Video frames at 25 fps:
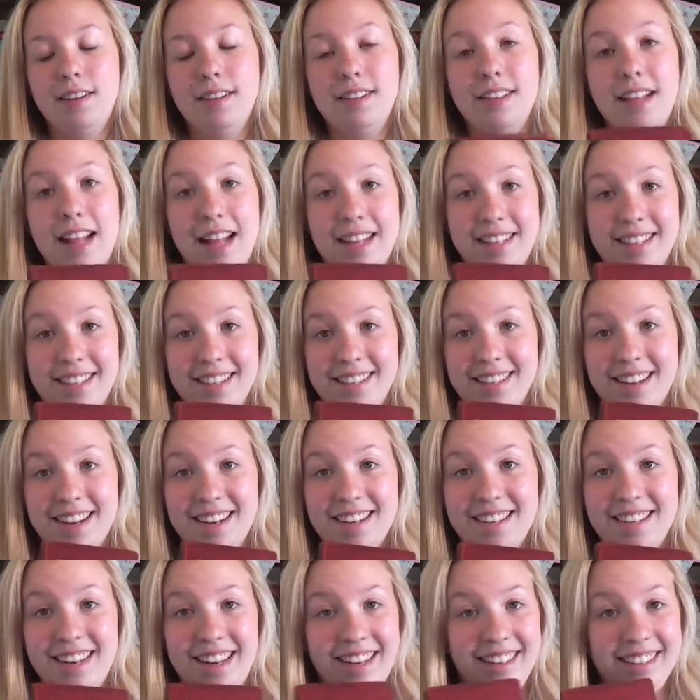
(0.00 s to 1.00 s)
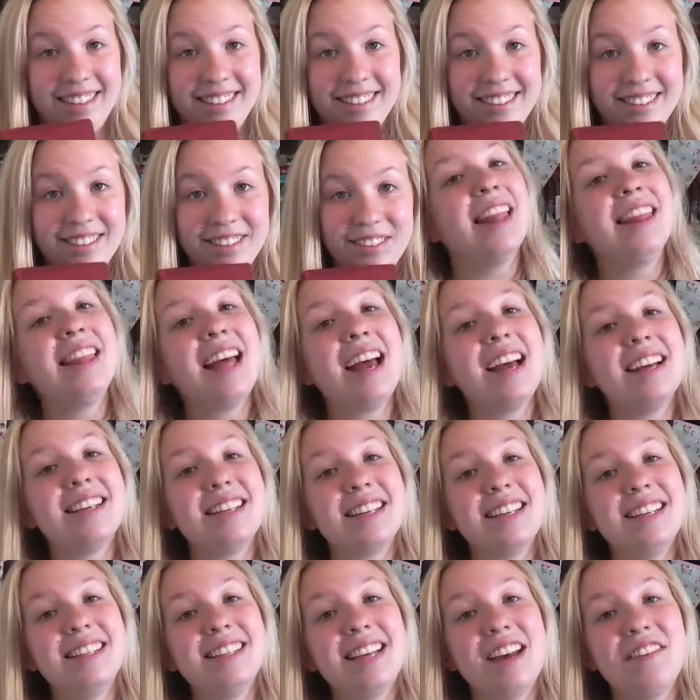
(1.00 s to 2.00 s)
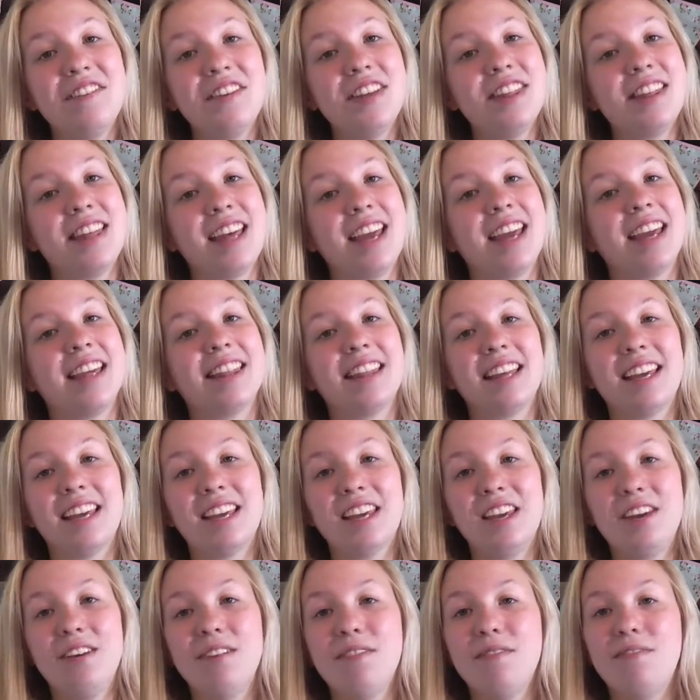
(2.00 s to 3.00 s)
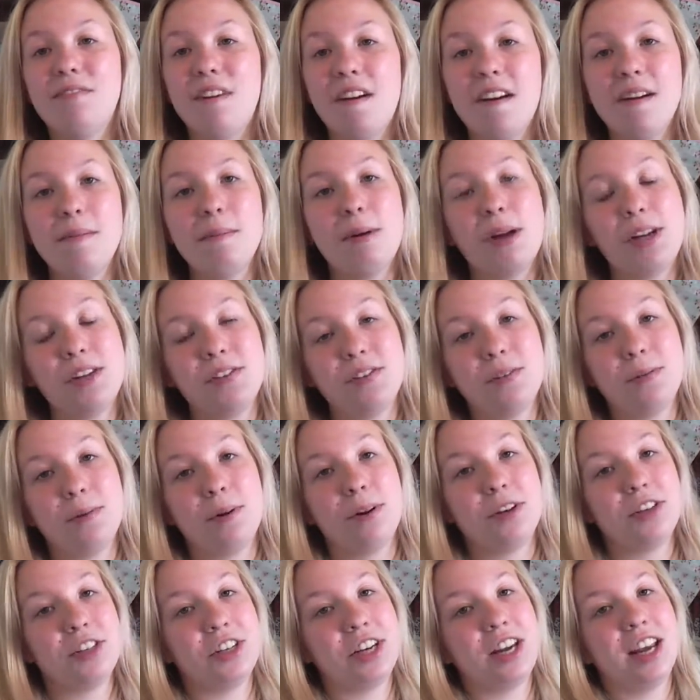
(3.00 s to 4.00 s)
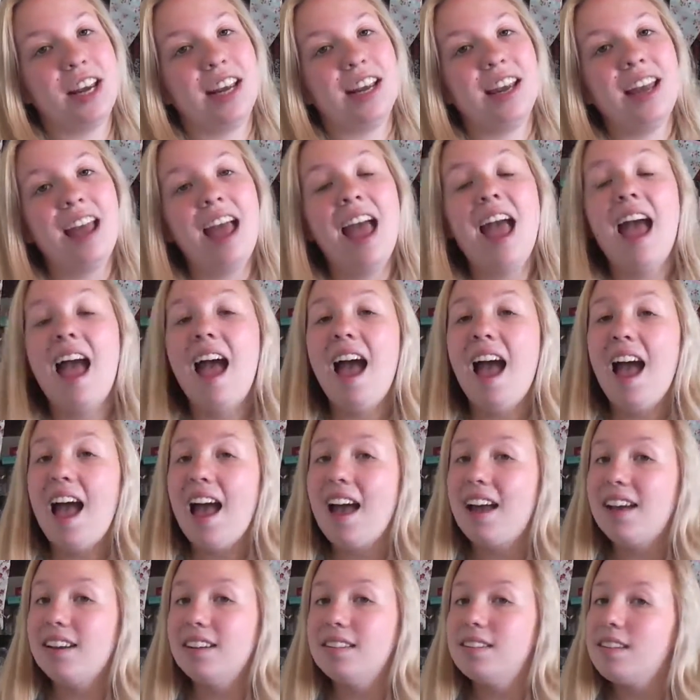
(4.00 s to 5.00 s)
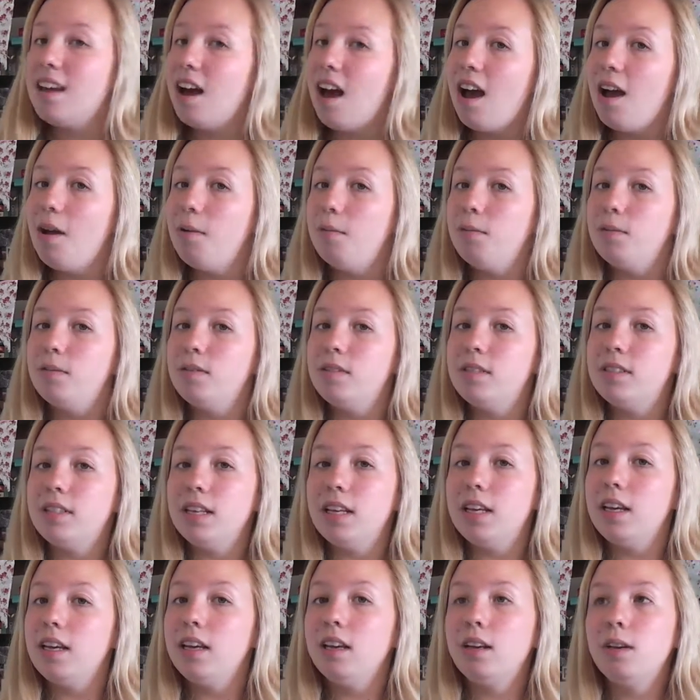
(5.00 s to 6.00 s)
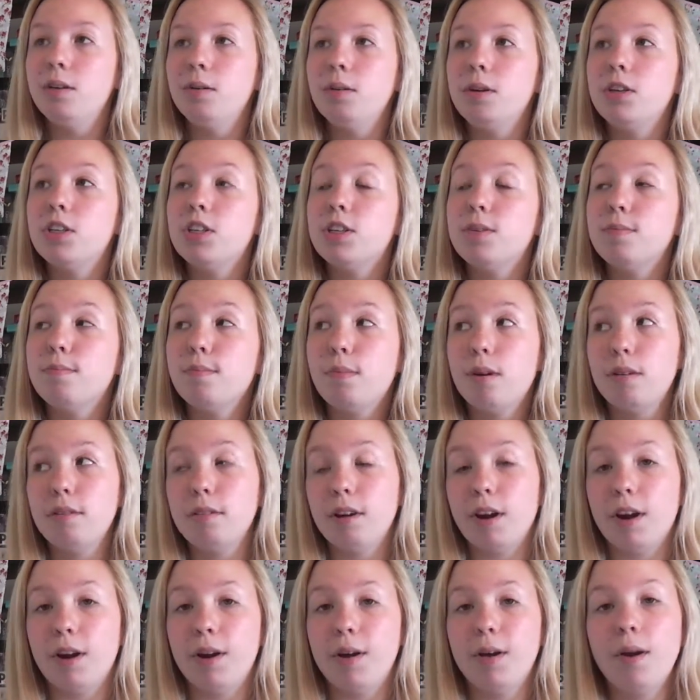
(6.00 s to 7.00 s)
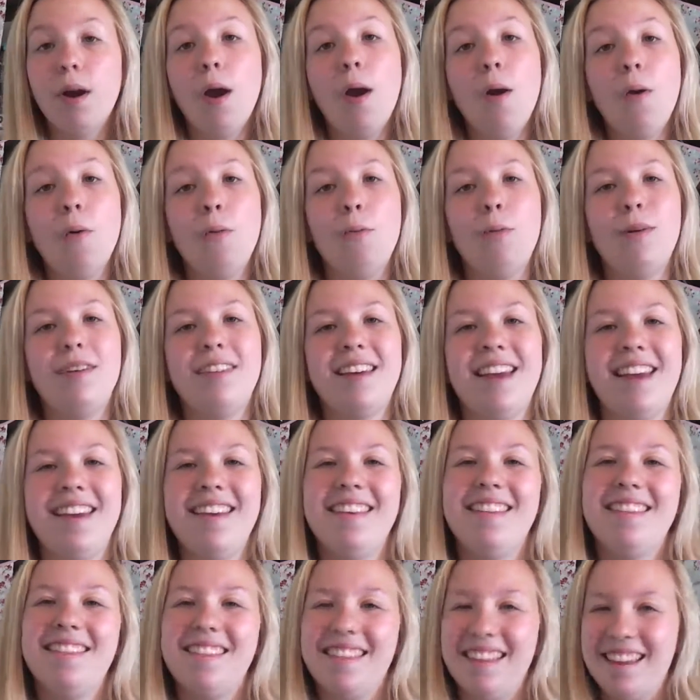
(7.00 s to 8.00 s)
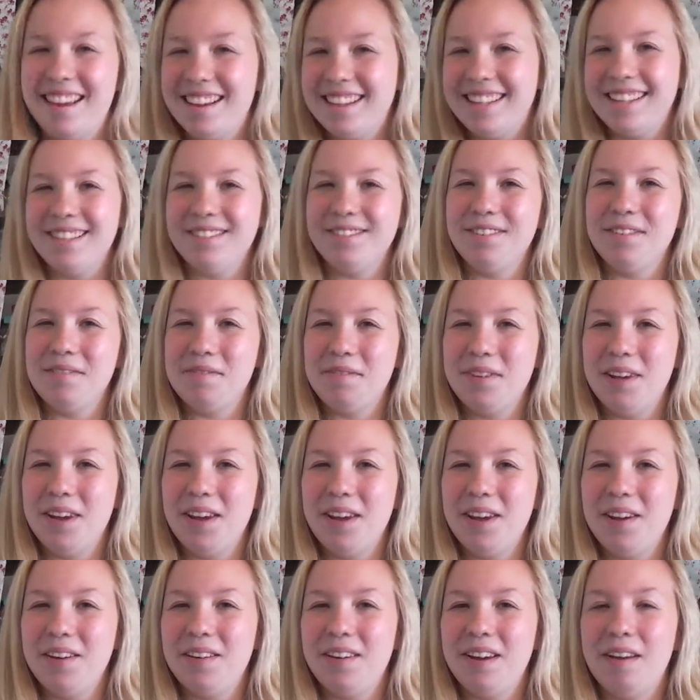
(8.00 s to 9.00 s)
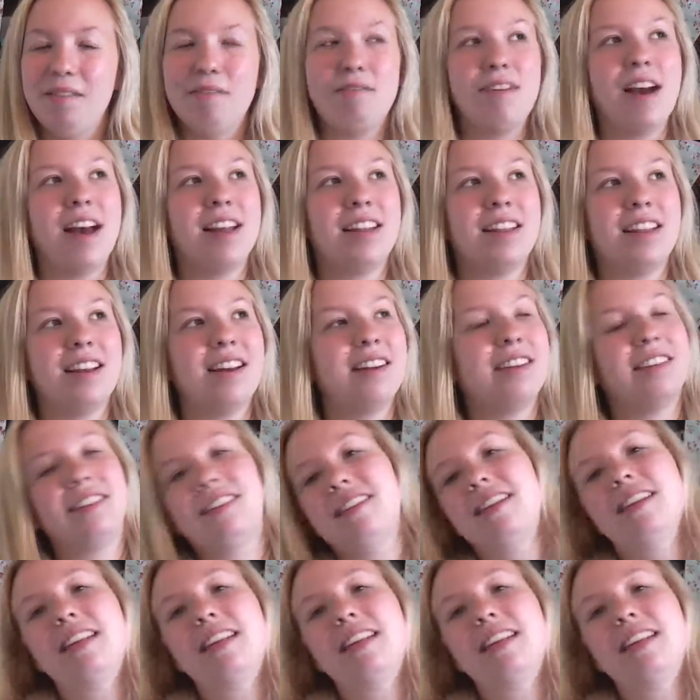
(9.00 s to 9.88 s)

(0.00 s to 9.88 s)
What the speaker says: So that's exciting. And that is everything. Thank you very much for watching, and I will see you tomorrow with a theatre review. In fact, the